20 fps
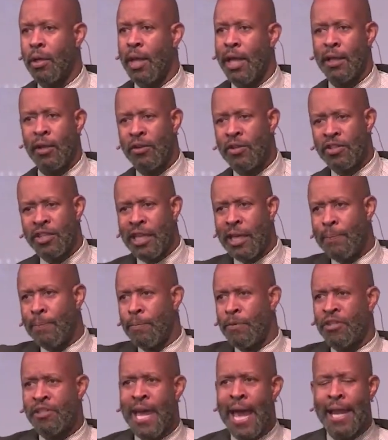and they'll just
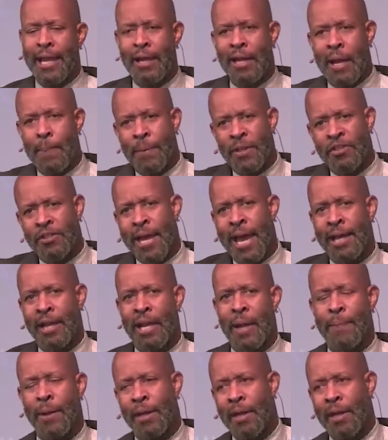keep stacking up and stacking up.